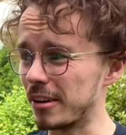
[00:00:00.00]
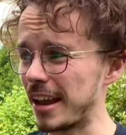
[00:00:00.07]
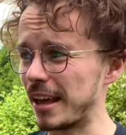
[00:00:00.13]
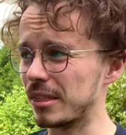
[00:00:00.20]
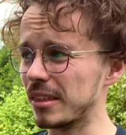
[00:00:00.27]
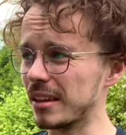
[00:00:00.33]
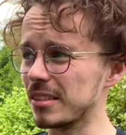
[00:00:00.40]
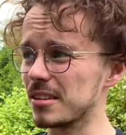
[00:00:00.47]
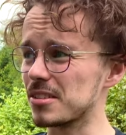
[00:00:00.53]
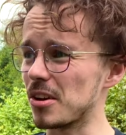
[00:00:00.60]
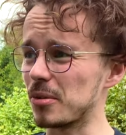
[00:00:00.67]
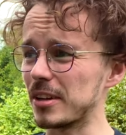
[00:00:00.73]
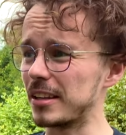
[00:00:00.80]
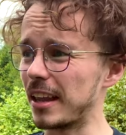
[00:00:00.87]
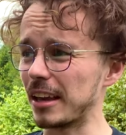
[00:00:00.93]
I think there's
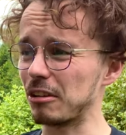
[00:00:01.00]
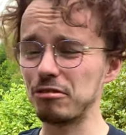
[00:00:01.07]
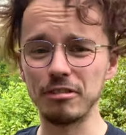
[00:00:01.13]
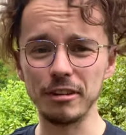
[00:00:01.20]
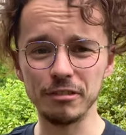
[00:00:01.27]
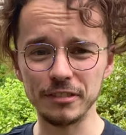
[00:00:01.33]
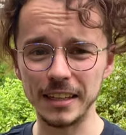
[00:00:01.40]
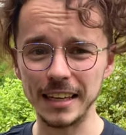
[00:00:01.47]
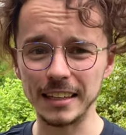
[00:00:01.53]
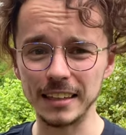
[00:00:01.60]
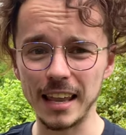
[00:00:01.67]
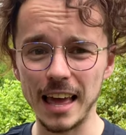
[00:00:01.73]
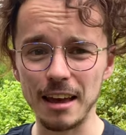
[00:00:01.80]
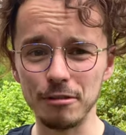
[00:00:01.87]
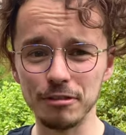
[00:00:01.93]
only like fifteen
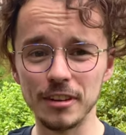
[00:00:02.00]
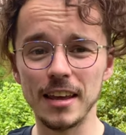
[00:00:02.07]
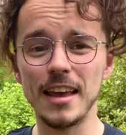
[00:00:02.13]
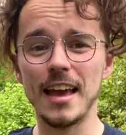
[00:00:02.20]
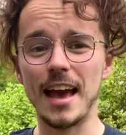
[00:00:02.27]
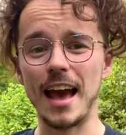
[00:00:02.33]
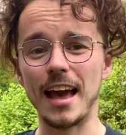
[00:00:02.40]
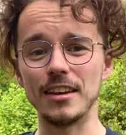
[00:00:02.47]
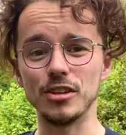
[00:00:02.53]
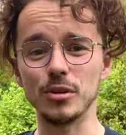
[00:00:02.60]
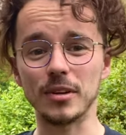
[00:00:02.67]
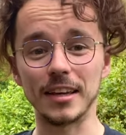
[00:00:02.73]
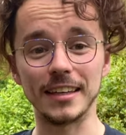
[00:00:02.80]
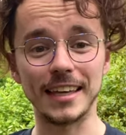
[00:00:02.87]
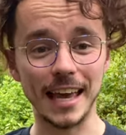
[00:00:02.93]
left, and you
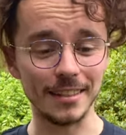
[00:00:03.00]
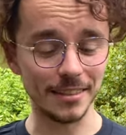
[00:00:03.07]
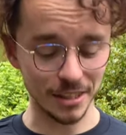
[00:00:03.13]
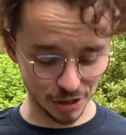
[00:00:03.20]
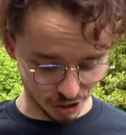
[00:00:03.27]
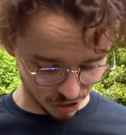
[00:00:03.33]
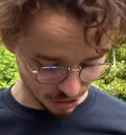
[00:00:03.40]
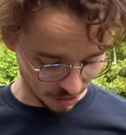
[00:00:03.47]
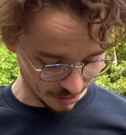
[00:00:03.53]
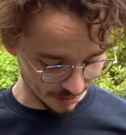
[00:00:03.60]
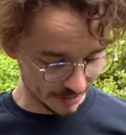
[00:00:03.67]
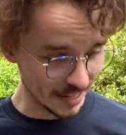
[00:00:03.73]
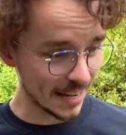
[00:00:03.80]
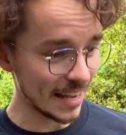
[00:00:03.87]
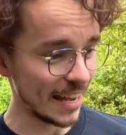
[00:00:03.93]
can get this shirt
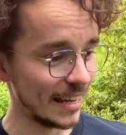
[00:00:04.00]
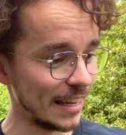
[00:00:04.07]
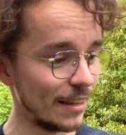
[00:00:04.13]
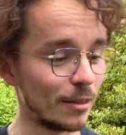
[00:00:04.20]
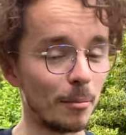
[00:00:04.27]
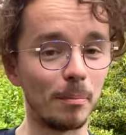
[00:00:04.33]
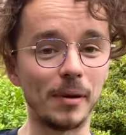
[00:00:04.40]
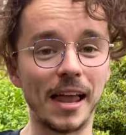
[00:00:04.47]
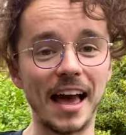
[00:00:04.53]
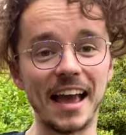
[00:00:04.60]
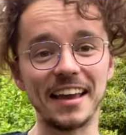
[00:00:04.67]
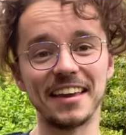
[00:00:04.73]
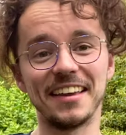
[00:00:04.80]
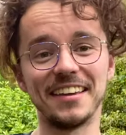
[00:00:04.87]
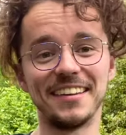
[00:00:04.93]
in either
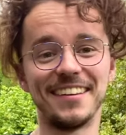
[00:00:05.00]
black